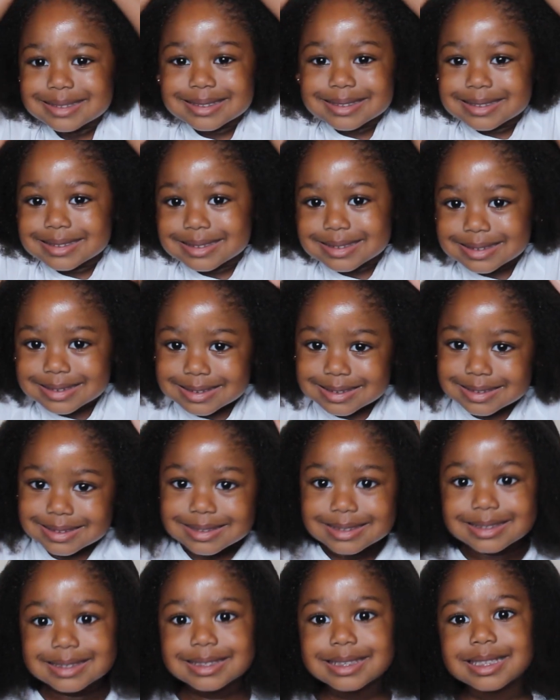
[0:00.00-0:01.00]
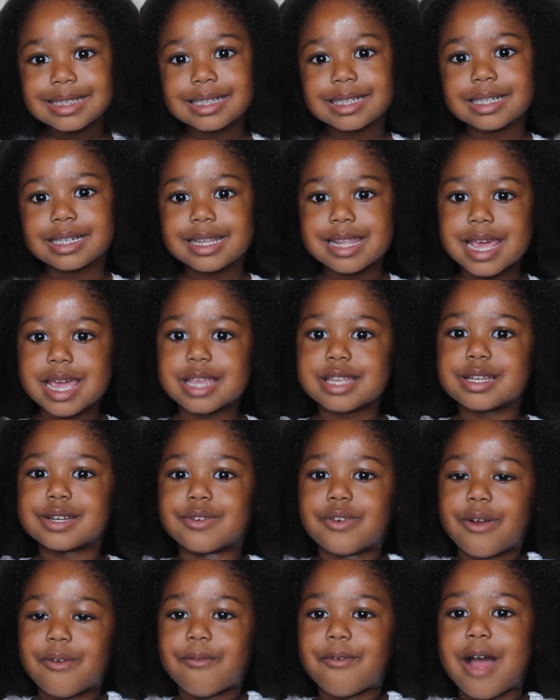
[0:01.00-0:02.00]
to share with somebody who may
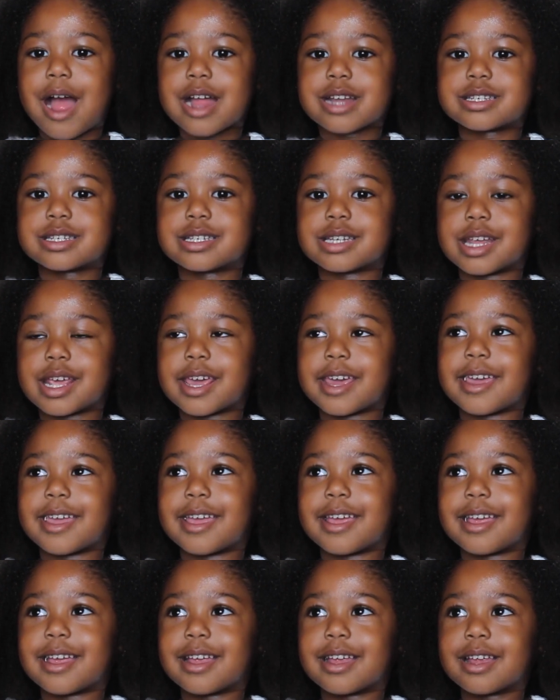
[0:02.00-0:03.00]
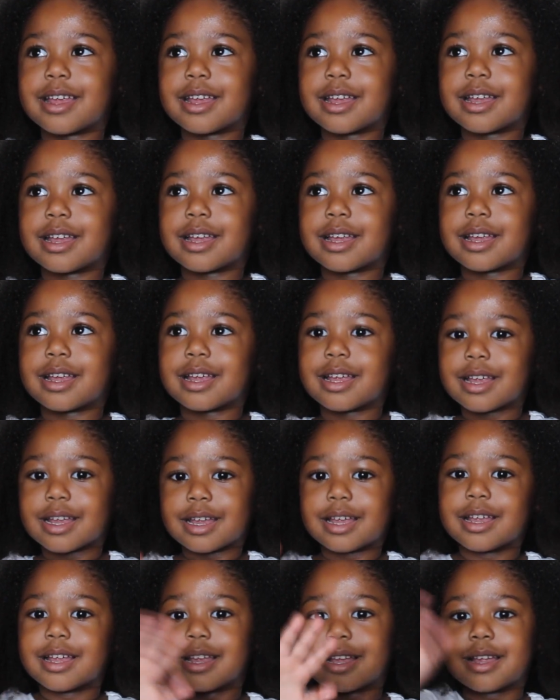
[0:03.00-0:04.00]
find it helpful as well
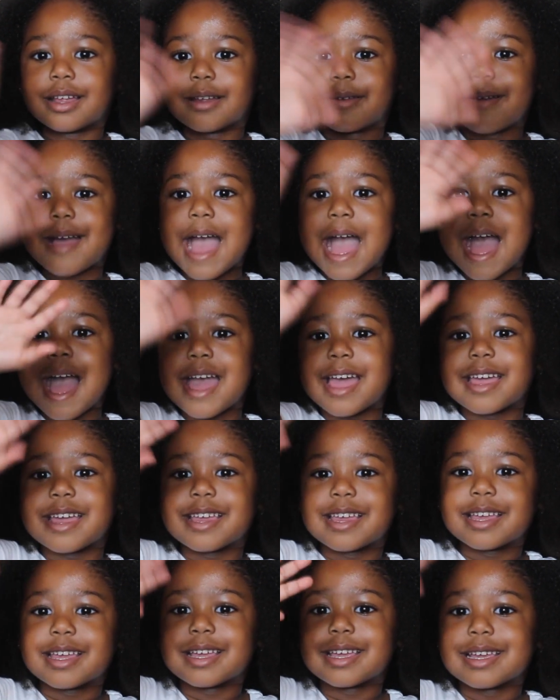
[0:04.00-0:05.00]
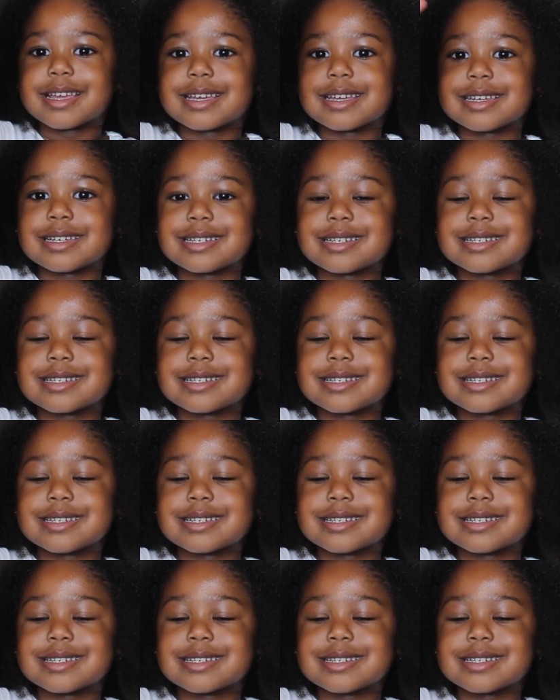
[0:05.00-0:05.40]
thanks for watching bye